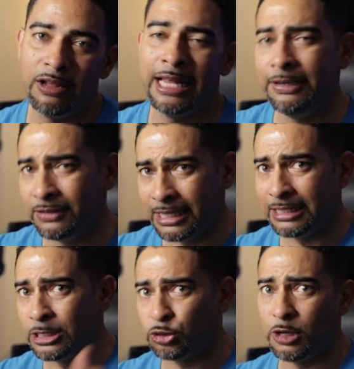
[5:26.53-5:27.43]
I'll leave a link
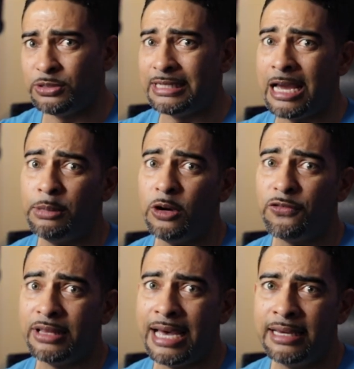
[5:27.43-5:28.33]
in the description down below
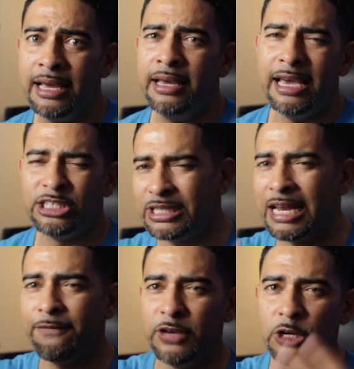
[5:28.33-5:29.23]
for that. And just kind
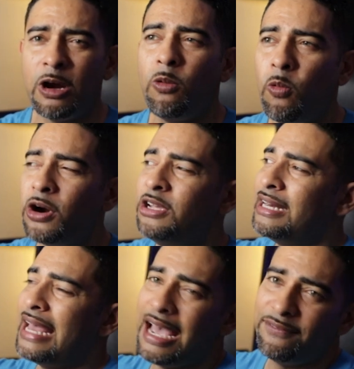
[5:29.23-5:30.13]
of figure out where you're
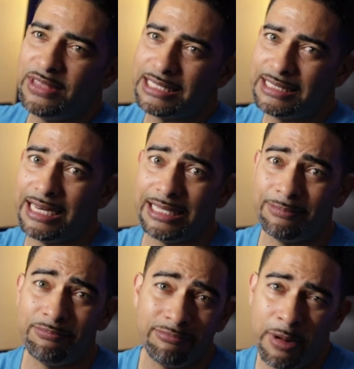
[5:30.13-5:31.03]
gonna have this sitting.
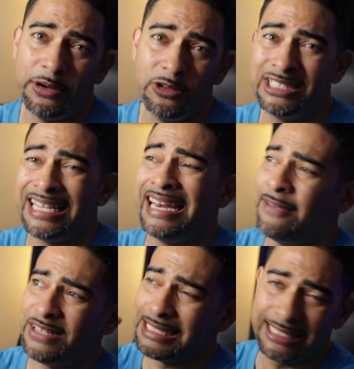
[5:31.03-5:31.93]
Remember, you just can't
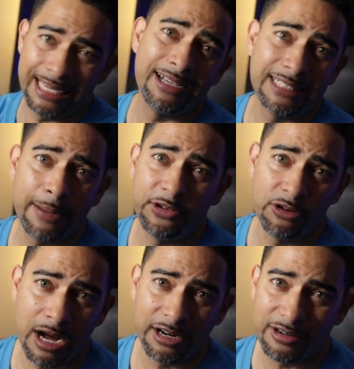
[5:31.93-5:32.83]
have this sitting on top of your
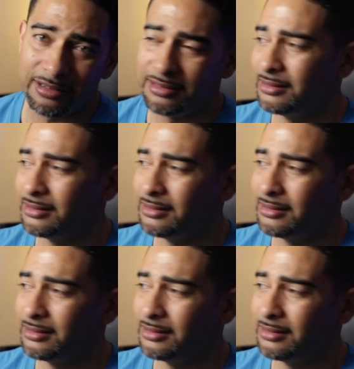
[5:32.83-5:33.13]
monitor.